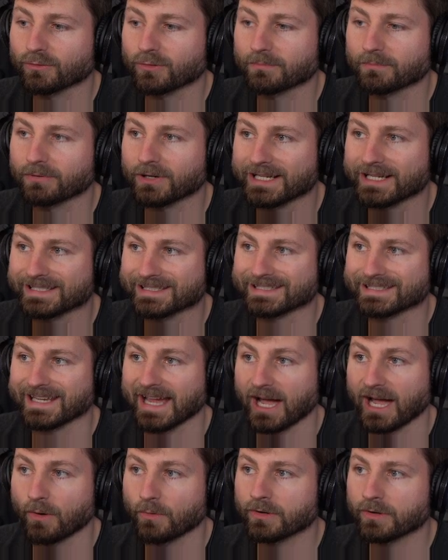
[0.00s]
price
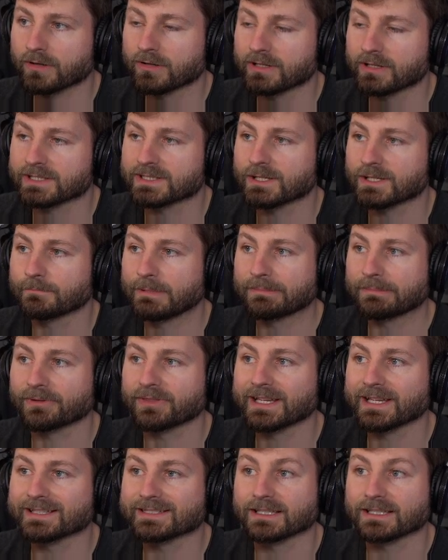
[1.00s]
down. And so people
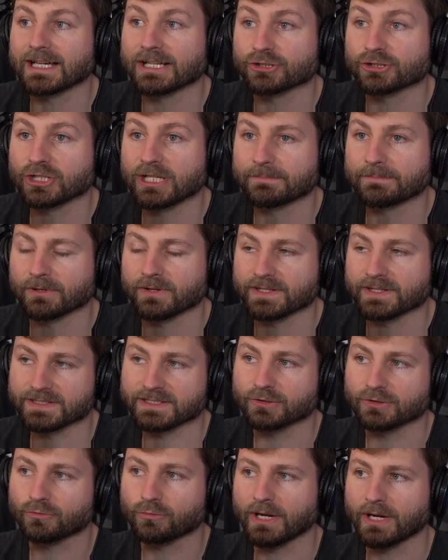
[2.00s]
think it's a lot cheaper. This
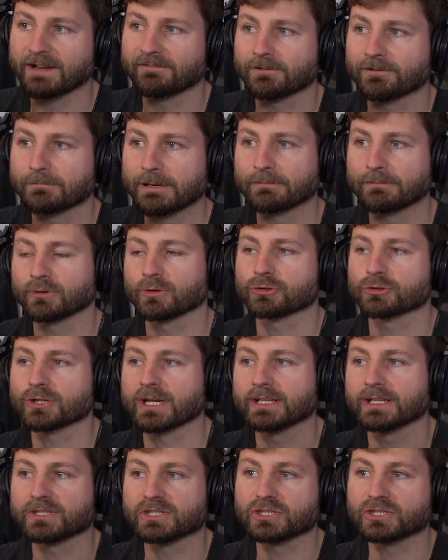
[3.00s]
is great for people who are
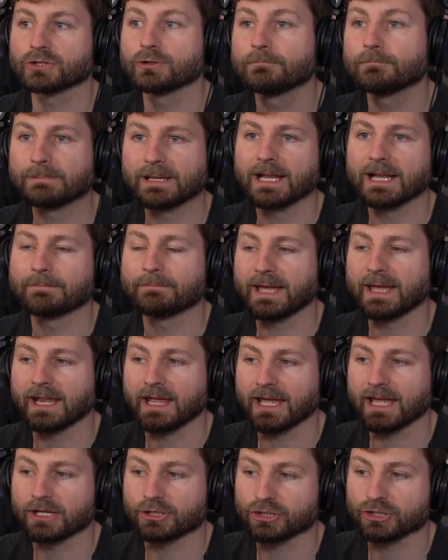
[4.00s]
trying to scoop it up
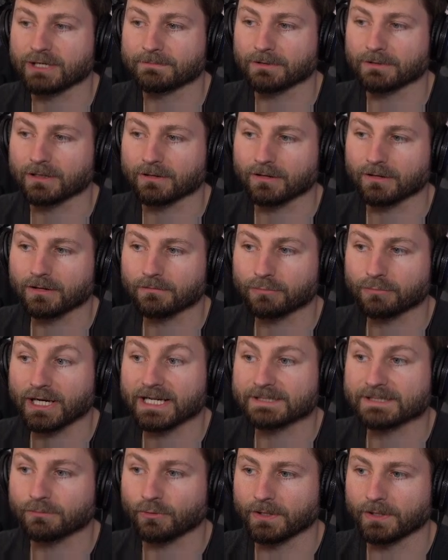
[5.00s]
at a cheaper
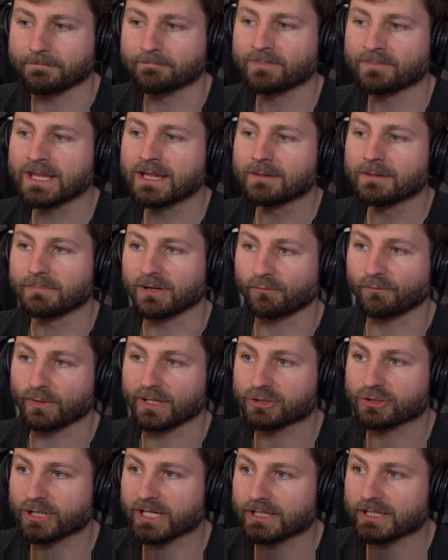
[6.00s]
price point. But if we
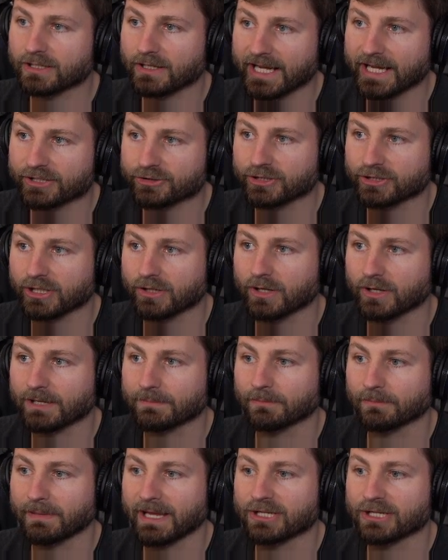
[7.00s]
try to actually go a
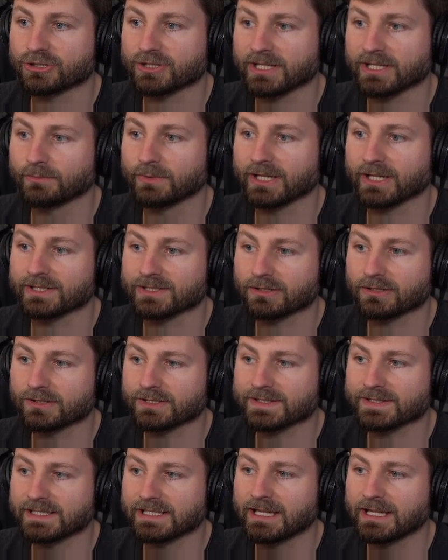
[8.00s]
couple pages in, we can start to
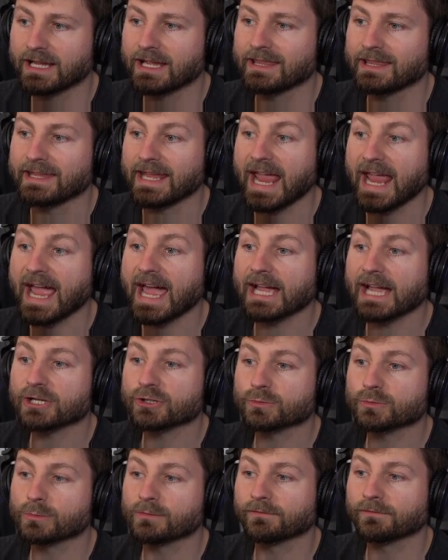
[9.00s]
see the
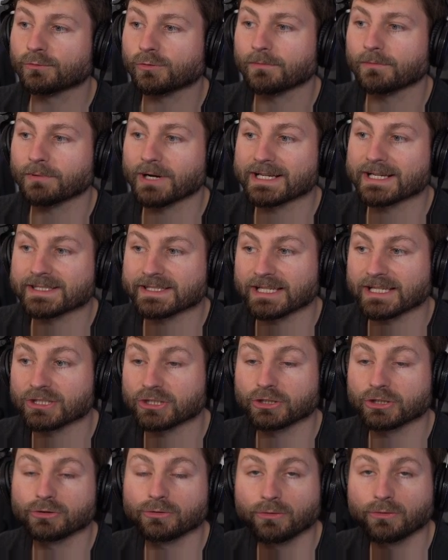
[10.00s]
actual floor price is at
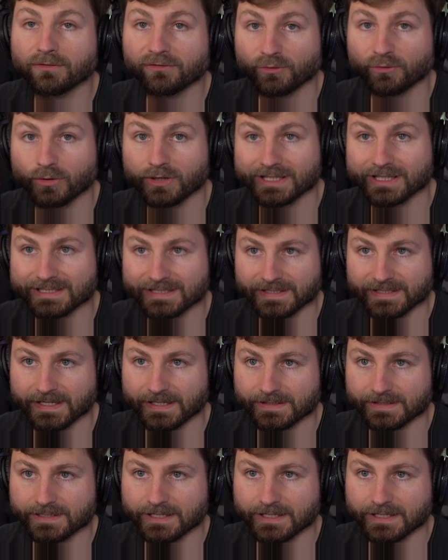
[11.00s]
$246.